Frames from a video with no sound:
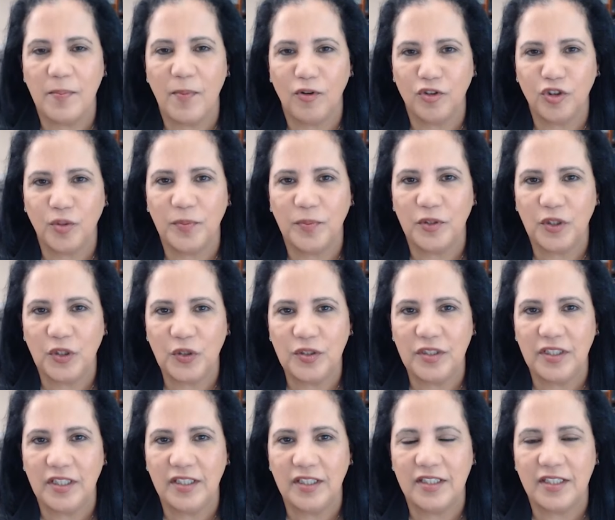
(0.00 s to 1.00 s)
multiple
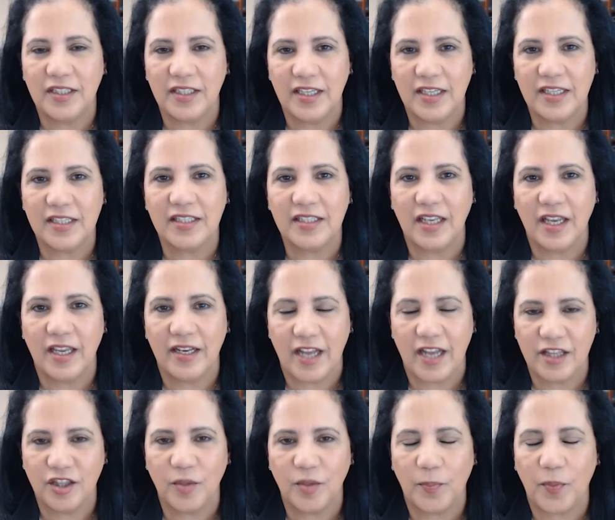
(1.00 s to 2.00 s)
units is an
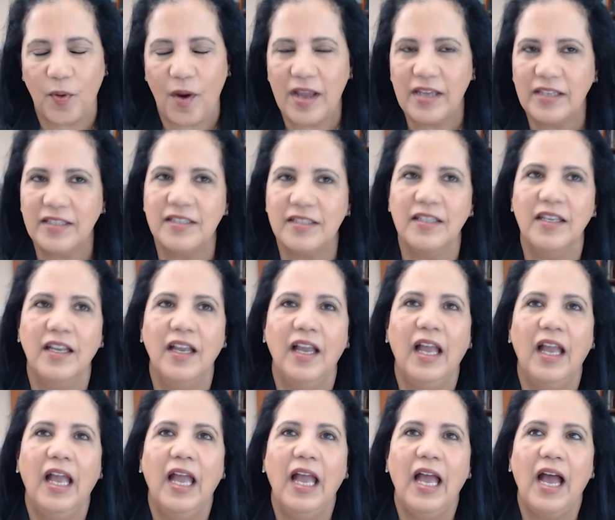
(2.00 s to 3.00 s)
enterprise
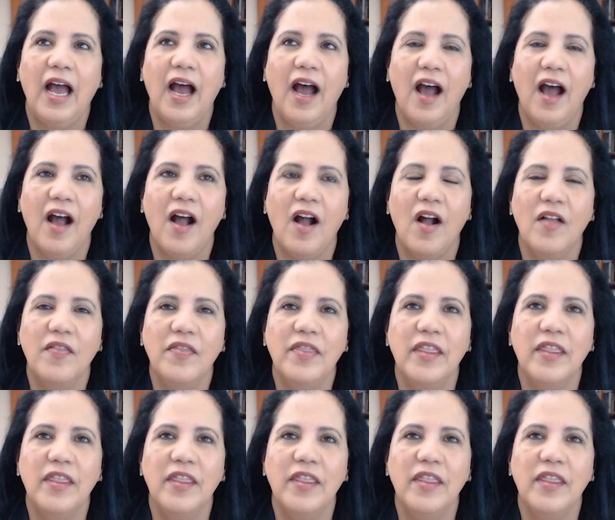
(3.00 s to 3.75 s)
uh,